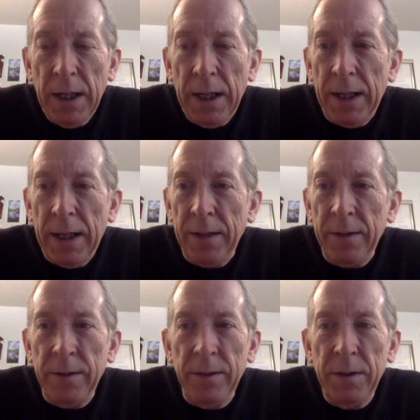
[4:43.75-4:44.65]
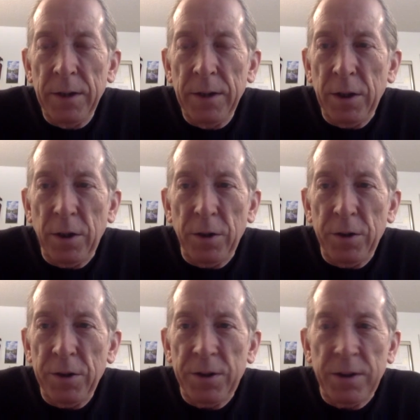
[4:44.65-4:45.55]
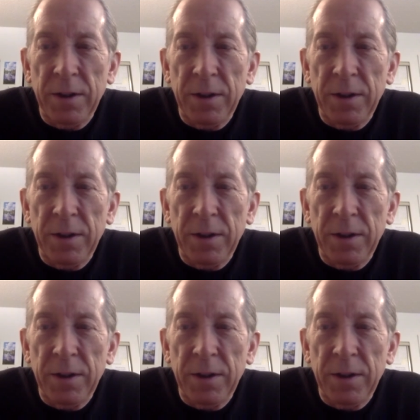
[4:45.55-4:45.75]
and, you know, just